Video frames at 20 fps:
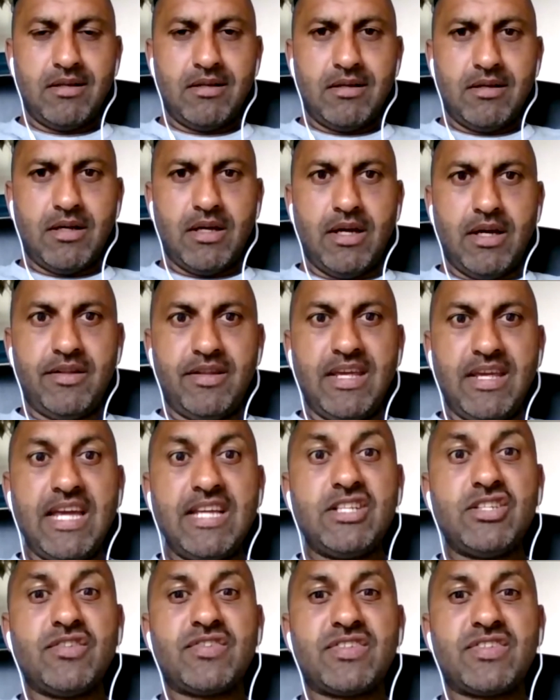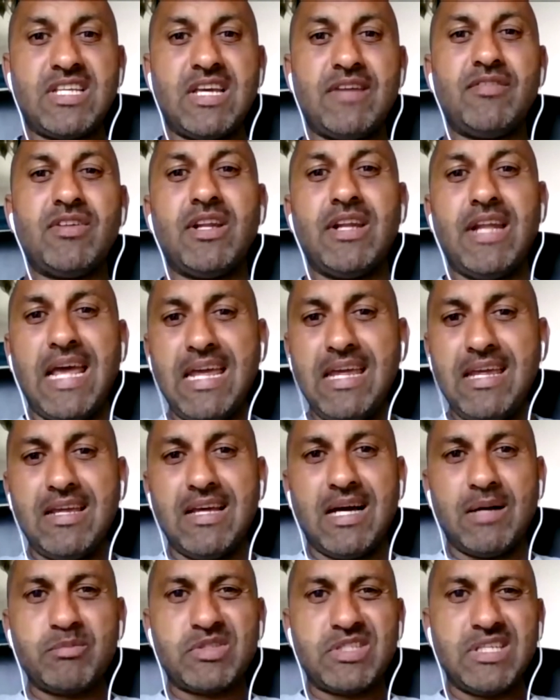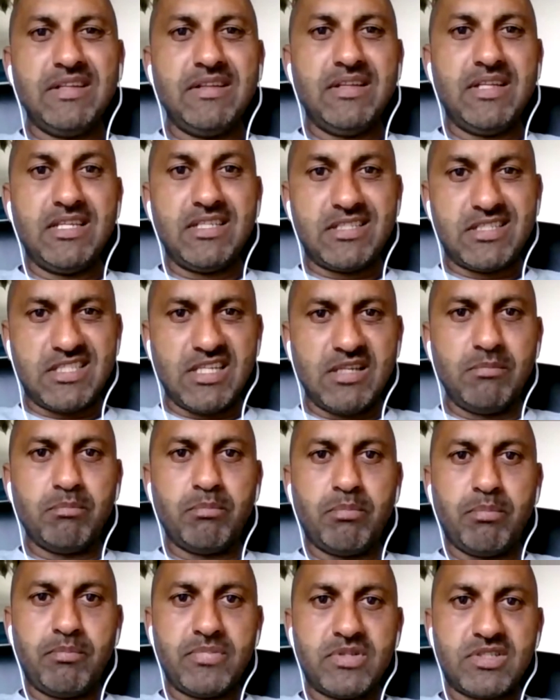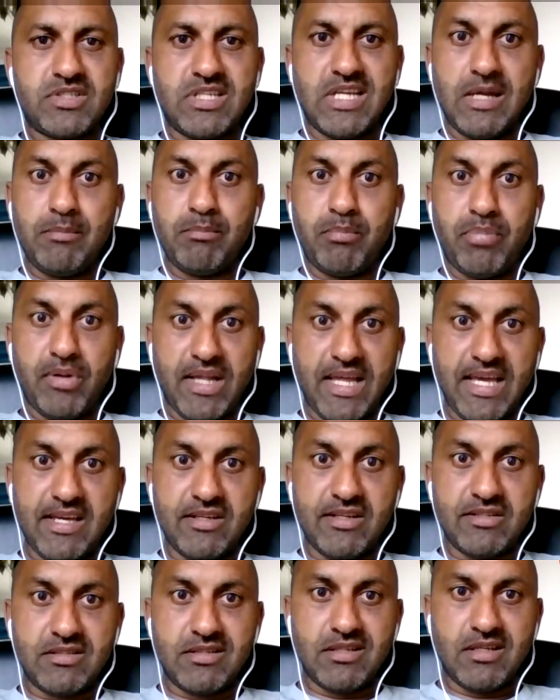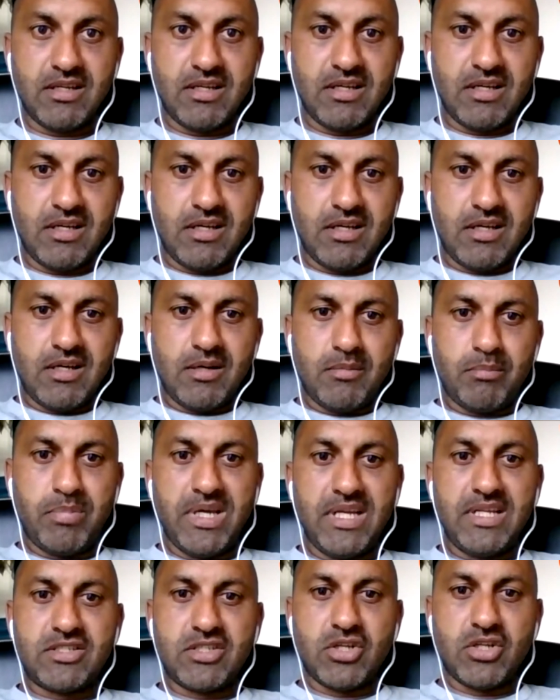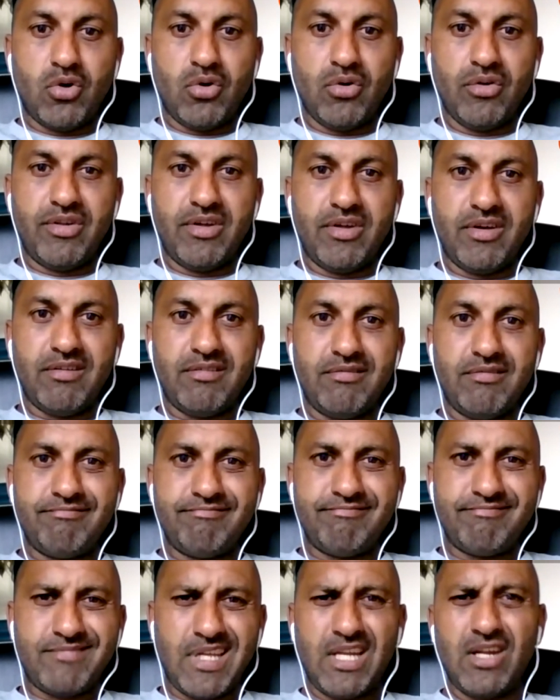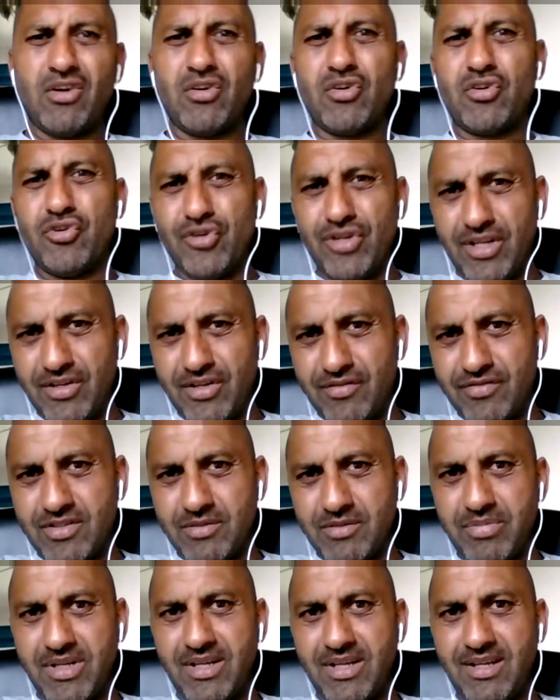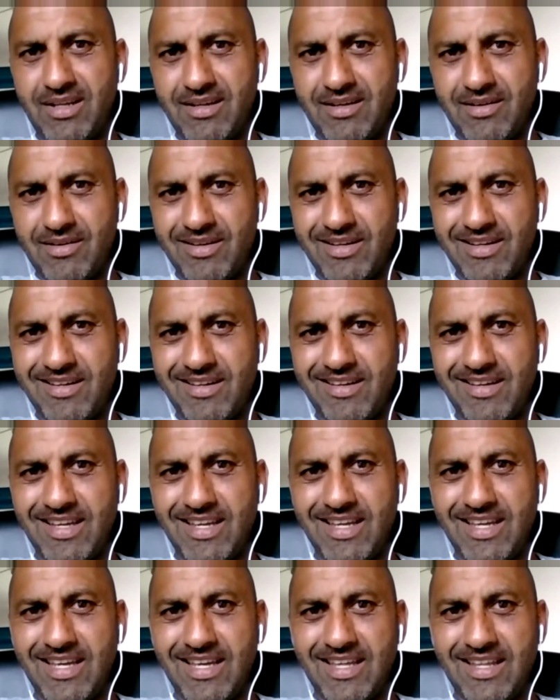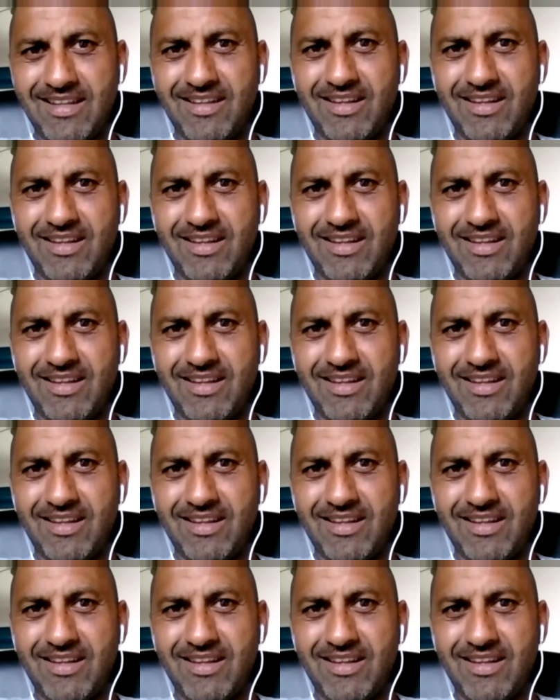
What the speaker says: At the age of 7 and 8, I'm seeing these same players being told that they're not good enough to be in